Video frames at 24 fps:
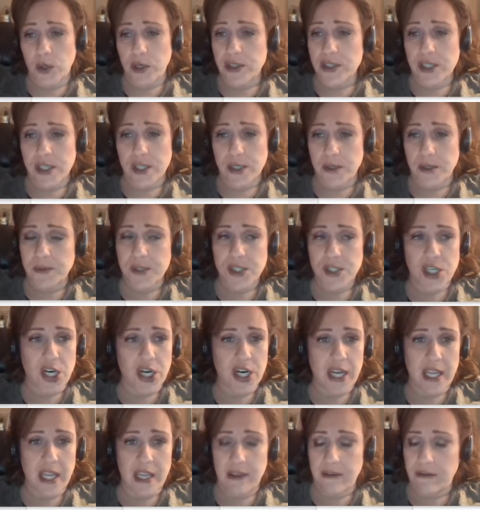So I'm
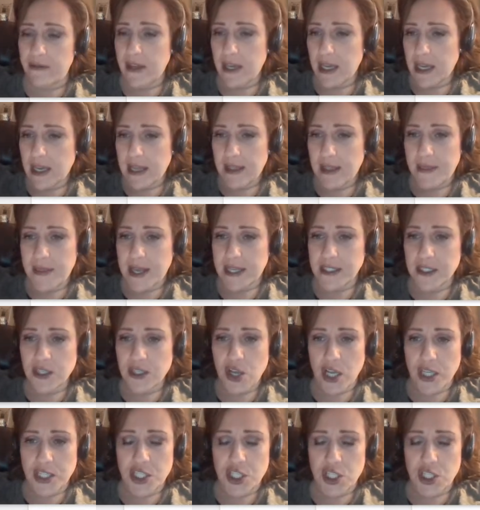sorry if that's
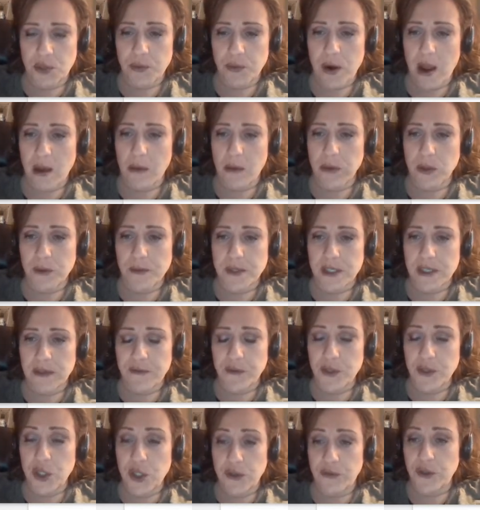causing you problems.
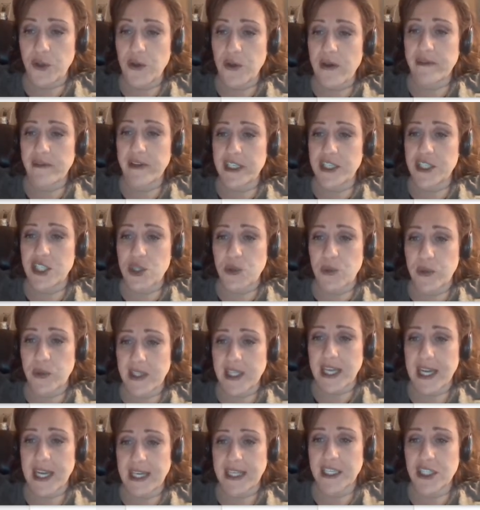If you have an issue with
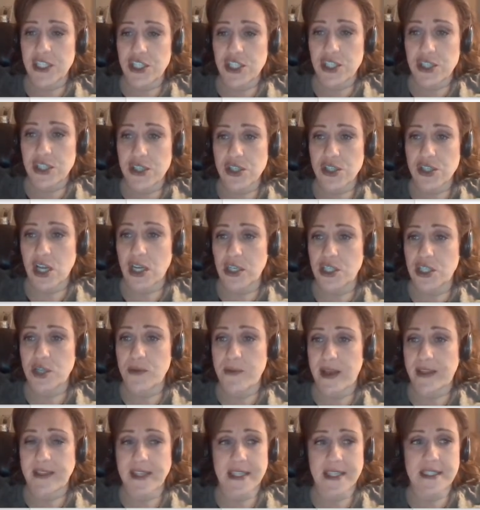that, I could just talk to you
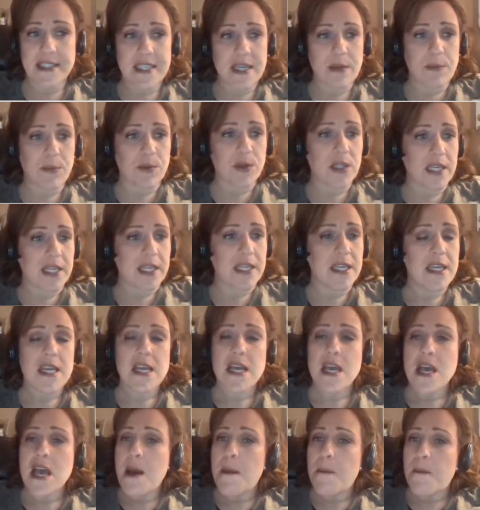about that separately.
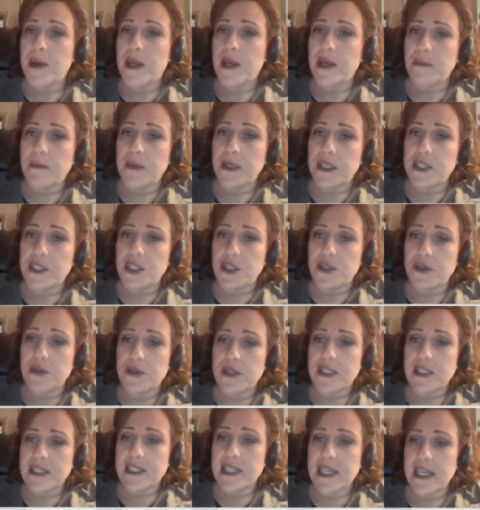But I'm going to do
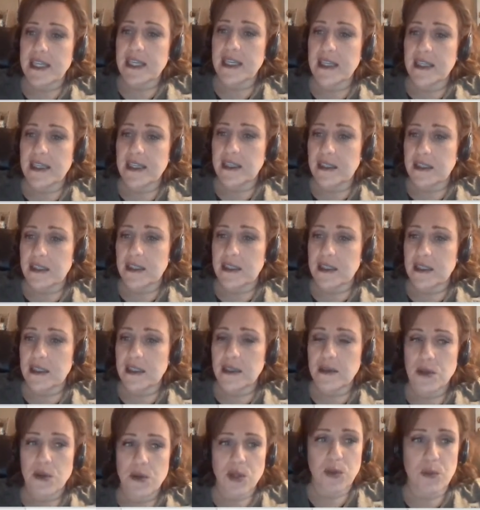second
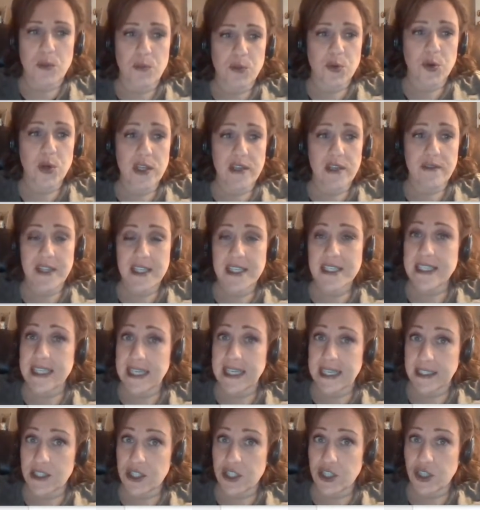previous
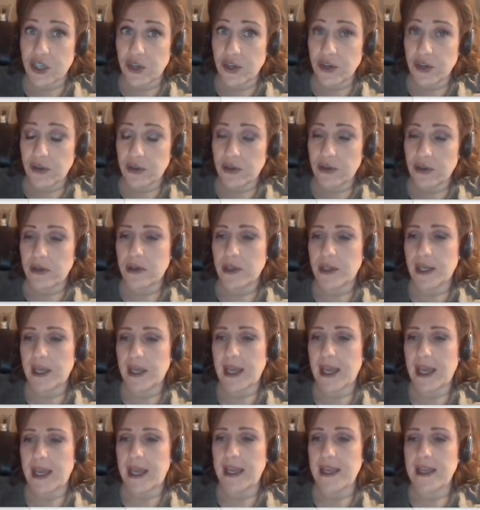answer,
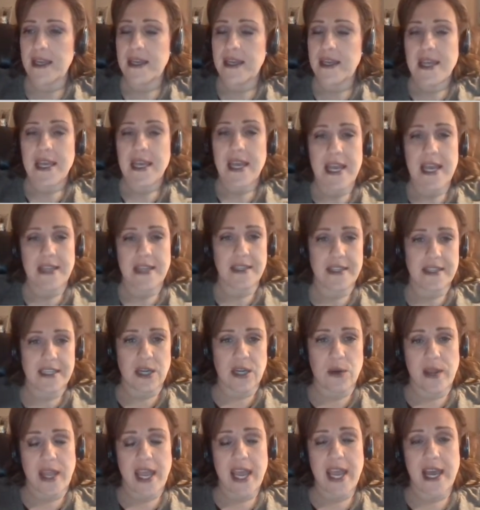okay? And then there
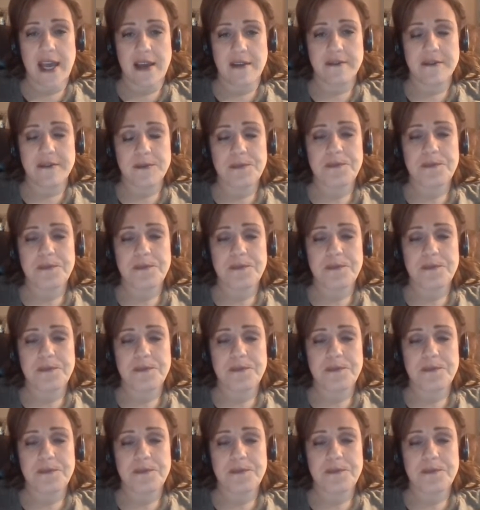we have.